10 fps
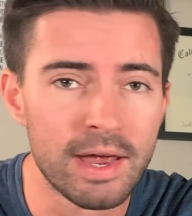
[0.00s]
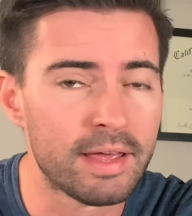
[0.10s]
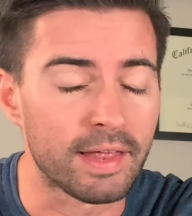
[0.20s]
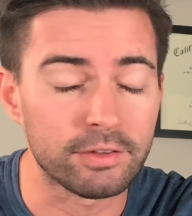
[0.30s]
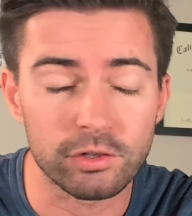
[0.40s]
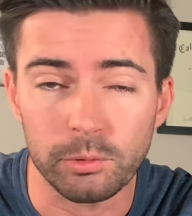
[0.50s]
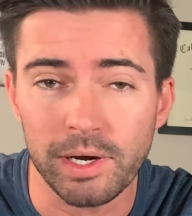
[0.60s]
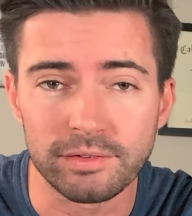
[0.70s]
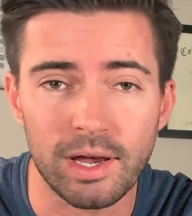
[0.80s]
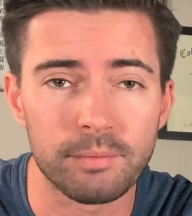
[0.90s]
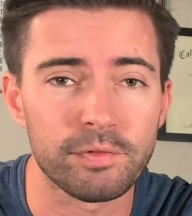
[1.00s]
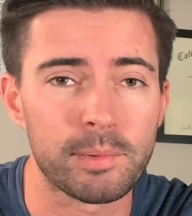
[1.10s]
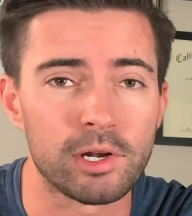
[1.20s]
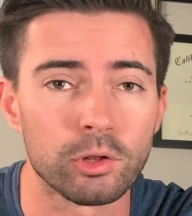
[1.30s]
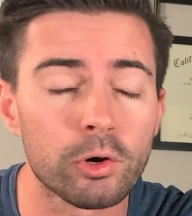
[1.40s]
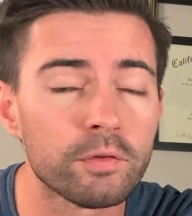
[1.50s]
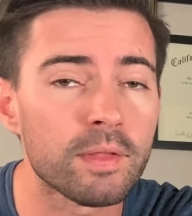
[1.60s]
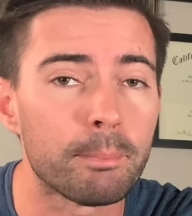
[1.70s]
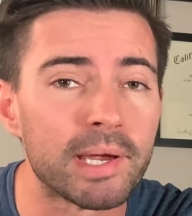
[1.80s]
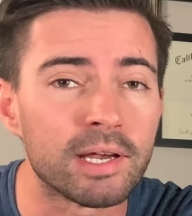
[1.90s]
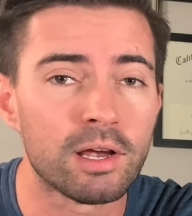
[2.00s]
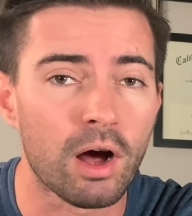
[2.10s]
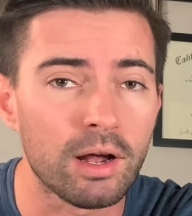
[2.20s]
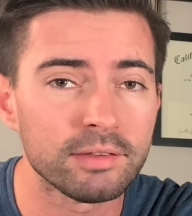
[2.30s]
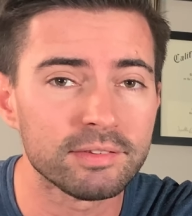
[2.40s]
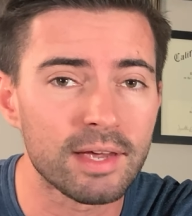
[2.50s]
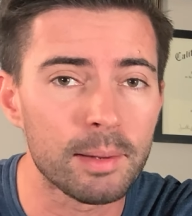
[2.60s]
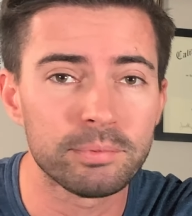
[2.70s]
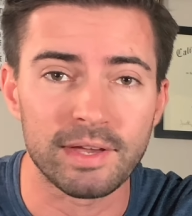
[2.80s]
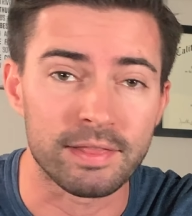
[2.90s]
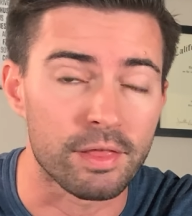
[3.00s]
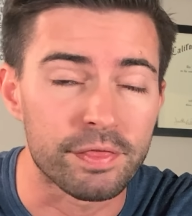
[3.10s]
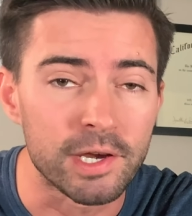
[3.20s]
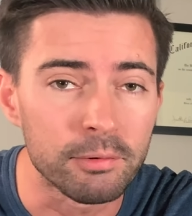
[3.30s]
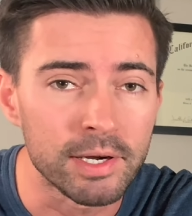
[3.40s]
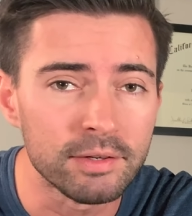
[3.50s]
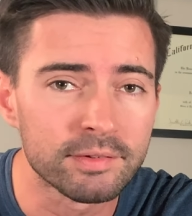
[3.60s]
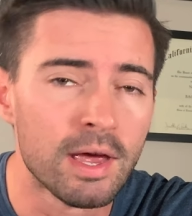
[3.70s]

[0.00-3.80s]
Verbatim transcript: that's a great time for me to learn the big concepts and the theories,